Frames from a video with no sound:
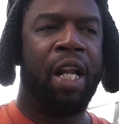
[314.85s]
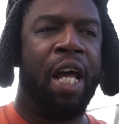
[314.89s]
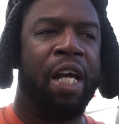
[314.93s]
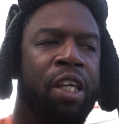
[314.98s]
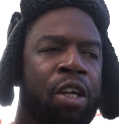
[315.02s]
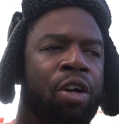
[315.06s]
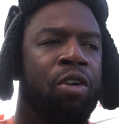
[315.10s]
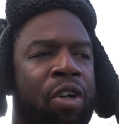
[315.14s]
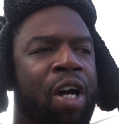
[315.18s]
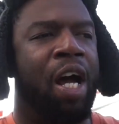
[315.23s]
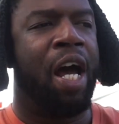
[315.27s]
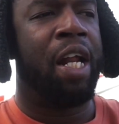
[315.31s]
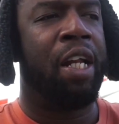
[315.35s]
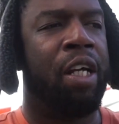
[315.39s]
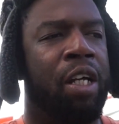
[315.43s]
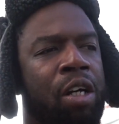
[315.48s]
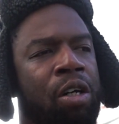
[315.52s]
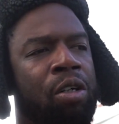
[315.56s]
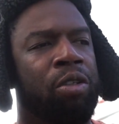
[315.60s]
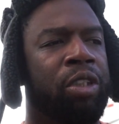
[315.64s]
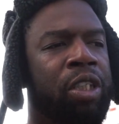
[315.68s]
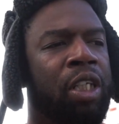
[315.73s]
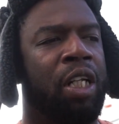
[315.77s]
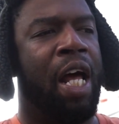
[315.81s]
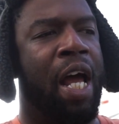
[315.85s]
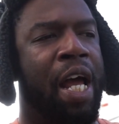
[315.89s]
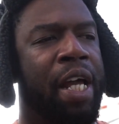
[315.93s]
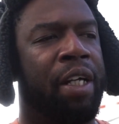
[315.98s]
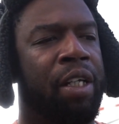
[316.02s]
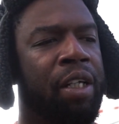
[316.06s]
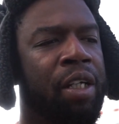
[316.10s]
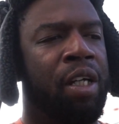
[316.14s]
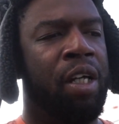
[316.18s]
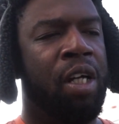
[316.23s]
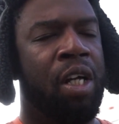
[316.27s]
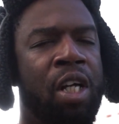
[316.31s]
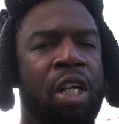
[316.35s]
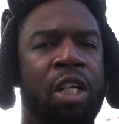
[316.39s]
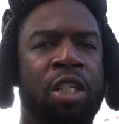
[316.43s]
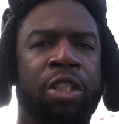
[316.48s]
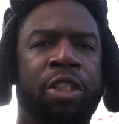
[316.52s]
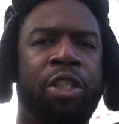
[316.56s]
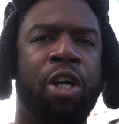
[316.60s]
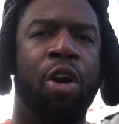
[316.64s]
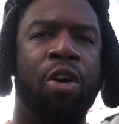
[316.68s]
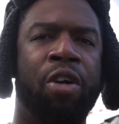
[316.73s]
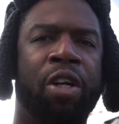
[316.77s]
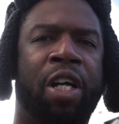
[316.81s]
Like you don't know how to go to like
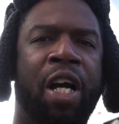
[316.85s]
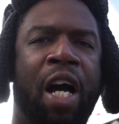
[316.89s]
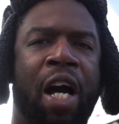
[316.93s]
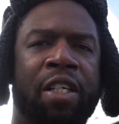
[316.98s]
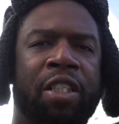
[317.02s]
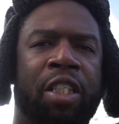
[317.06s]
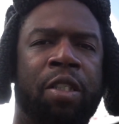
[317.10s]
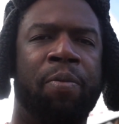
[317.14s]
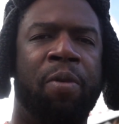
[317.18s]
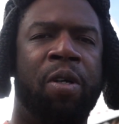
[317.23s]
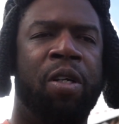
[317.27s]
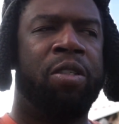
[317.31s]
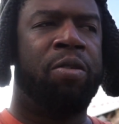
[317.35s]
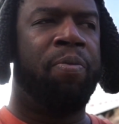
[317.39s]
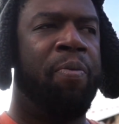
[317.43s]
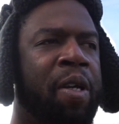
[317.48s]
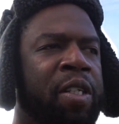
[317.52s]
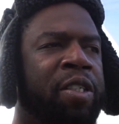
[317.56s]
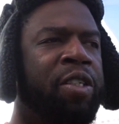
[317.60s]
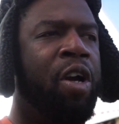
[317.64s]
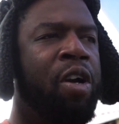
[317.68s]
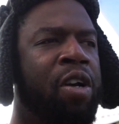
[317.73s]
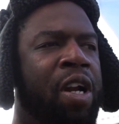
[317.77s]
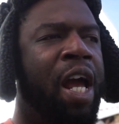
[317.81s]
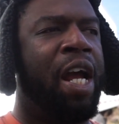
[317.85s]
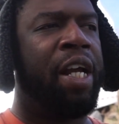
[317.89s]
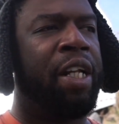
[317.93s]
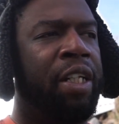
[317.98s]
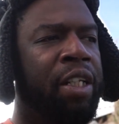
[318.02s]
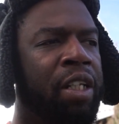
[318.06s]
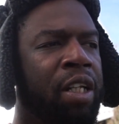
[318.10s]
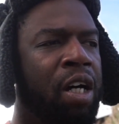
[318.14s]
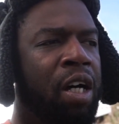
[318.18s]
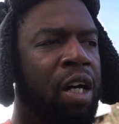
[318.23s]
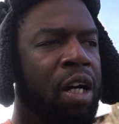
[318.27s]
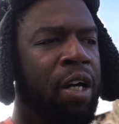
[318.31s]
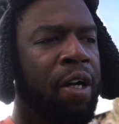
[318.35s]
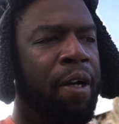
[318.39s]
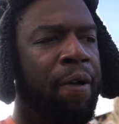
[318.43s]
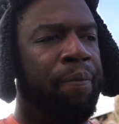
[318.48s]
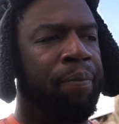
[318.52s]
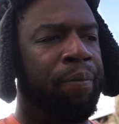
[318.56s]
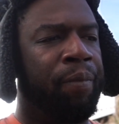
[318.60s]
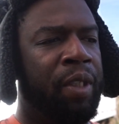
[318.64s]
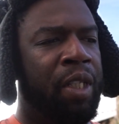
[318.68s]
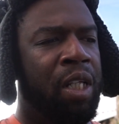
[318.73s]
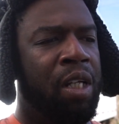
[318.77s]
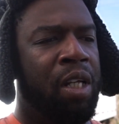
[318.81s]
certain customers. I mean, certain like um,